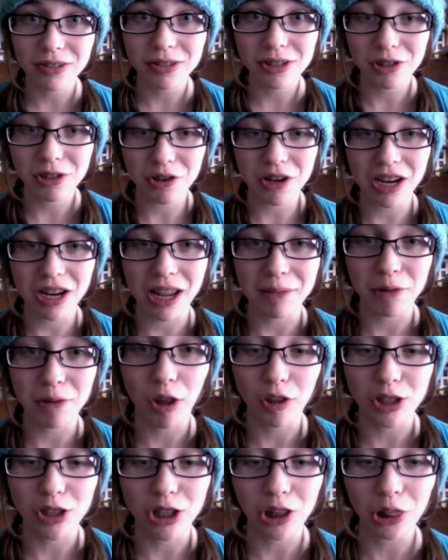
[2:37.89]
screen name and
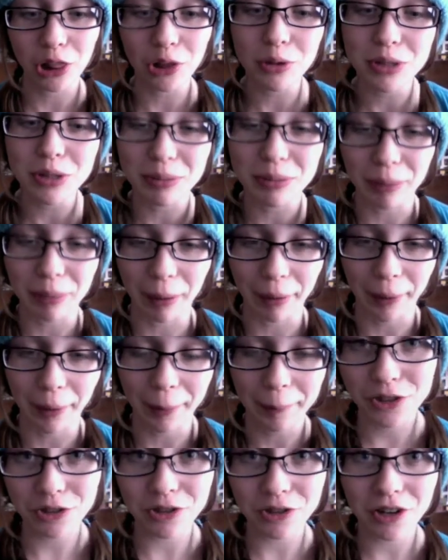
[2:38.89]
all these clues about
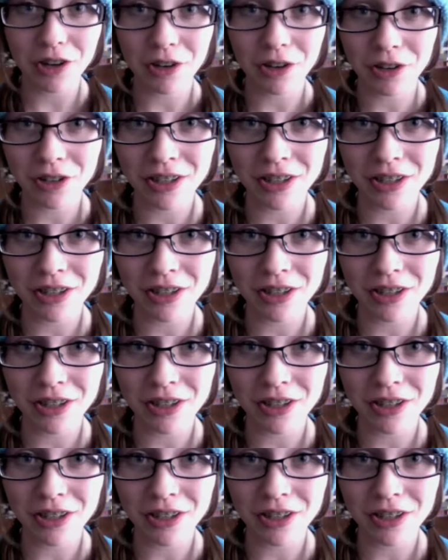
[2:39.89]
her. Her